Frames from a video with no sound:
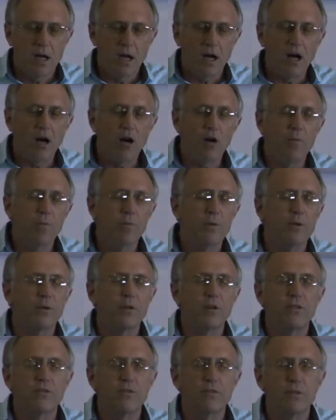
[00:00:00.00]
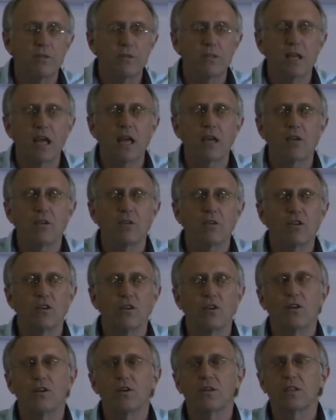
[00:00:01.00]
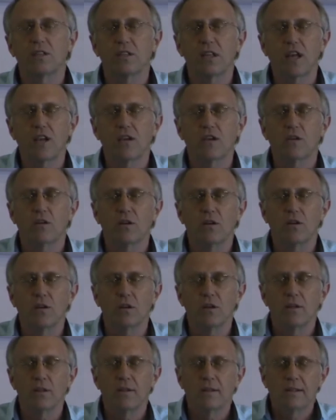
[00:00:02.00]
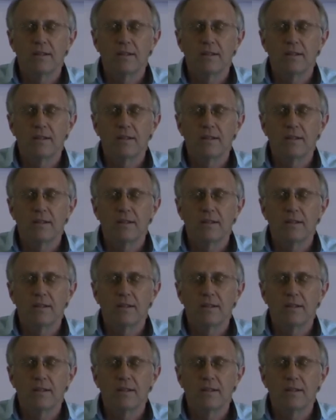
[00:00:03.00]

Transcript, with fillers: How beautiful. Thank you, Lord. Thank you, Lord.